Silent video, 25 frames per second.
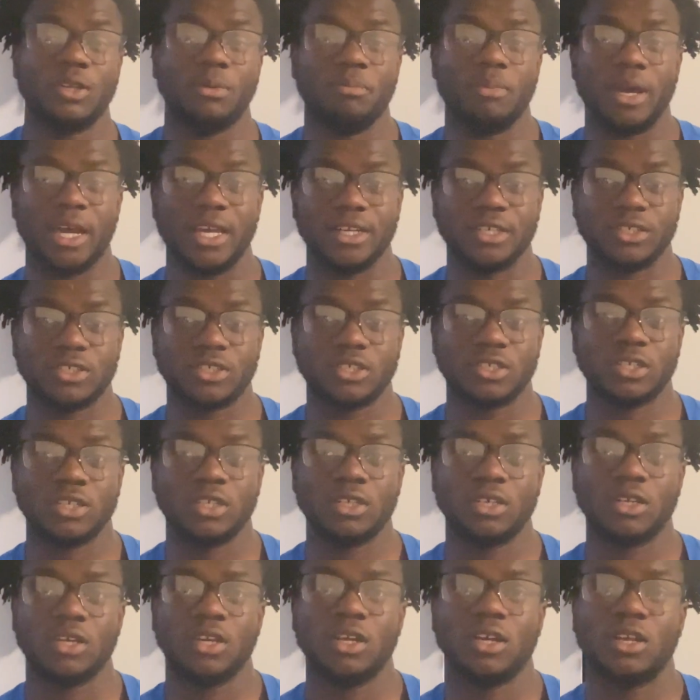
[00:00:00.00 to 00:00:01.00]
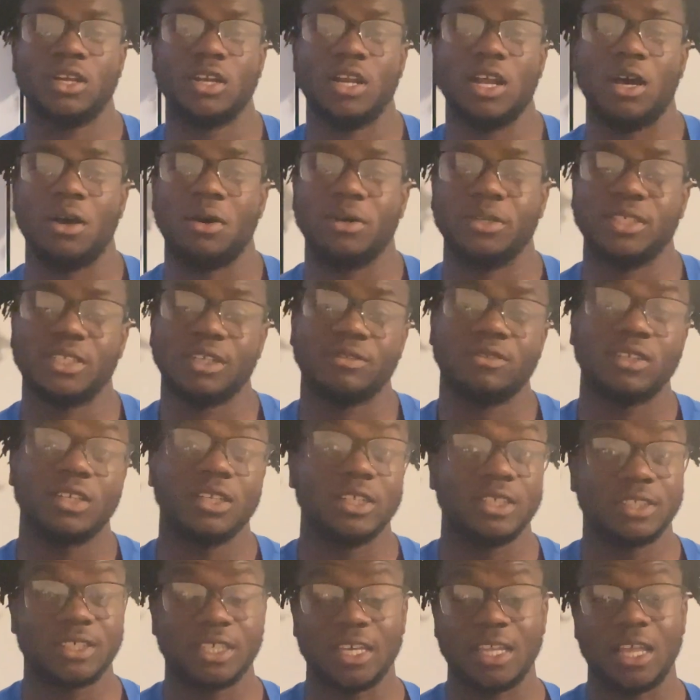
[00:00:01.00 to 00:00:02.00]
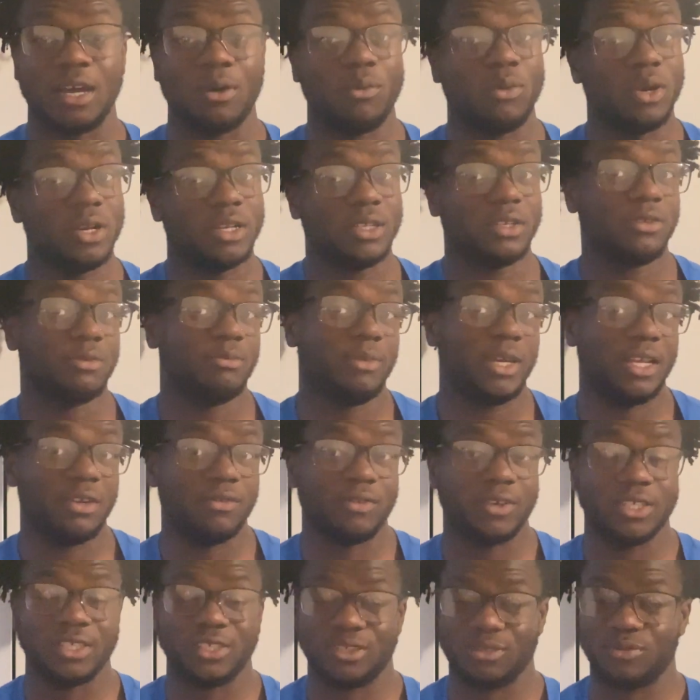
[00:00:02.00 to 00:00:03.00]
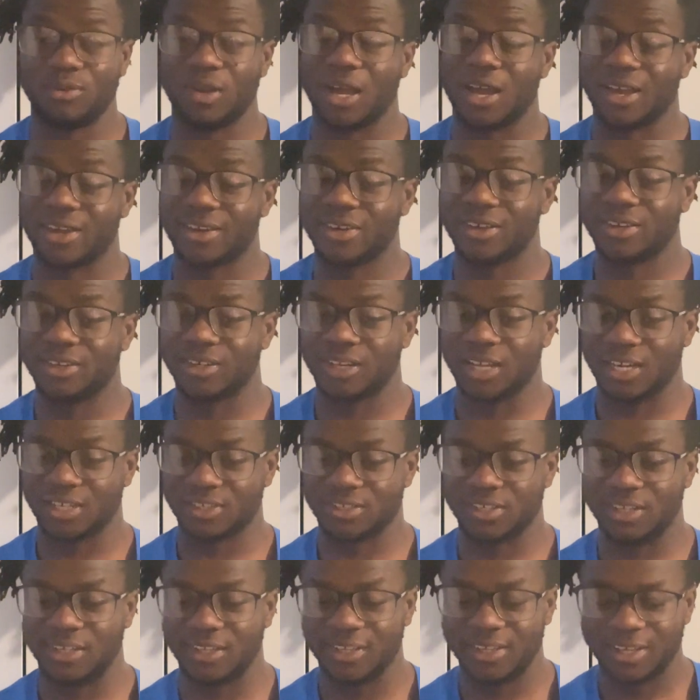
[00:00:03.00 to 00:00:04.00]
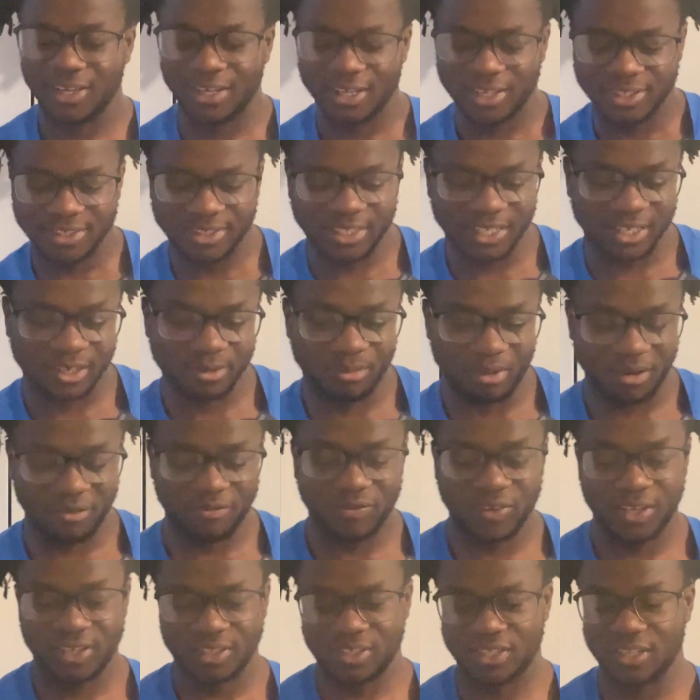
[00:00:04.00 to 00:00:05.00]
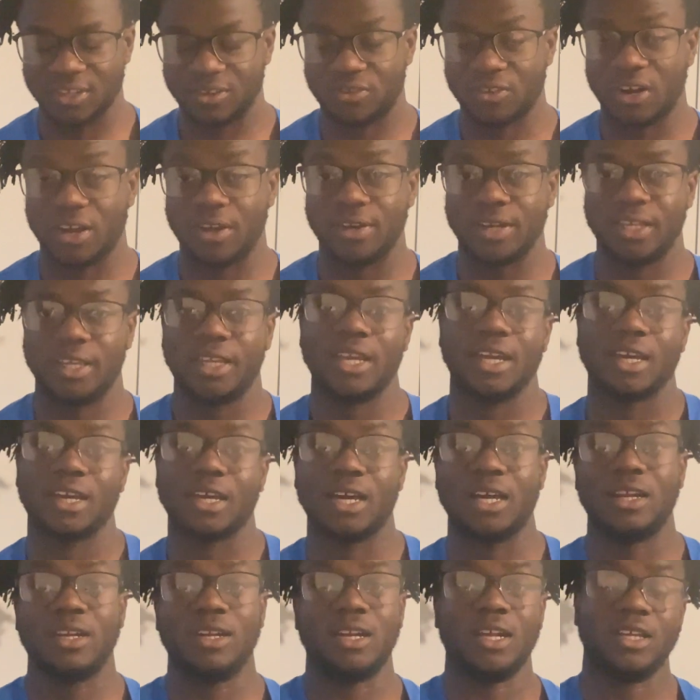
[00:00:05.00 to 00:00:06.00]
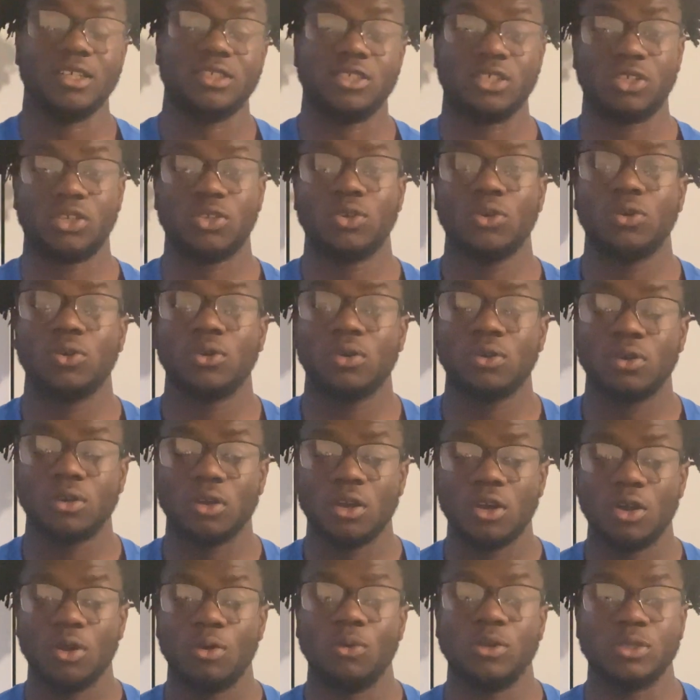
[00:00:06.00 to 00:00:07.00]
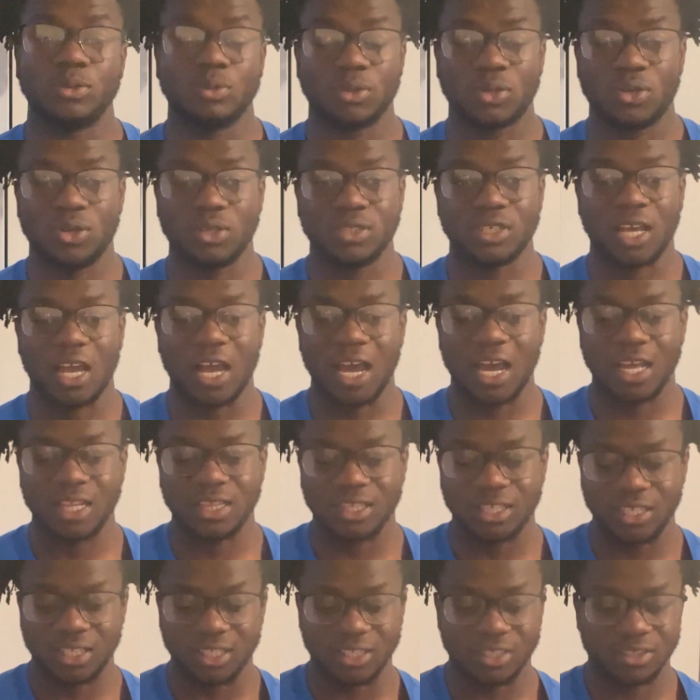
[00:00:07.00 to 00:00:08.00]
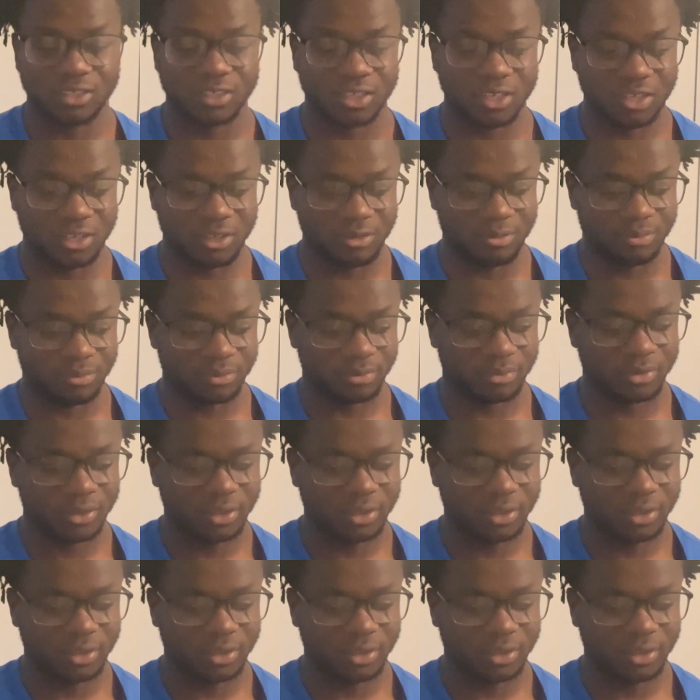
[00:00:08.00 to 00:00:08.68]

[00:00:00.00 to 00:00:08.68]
to bench. Now, I'll definitely say that one of the main reasons why I couldn't actually sink my feet into the ground and get kind of like secure was because I had these, I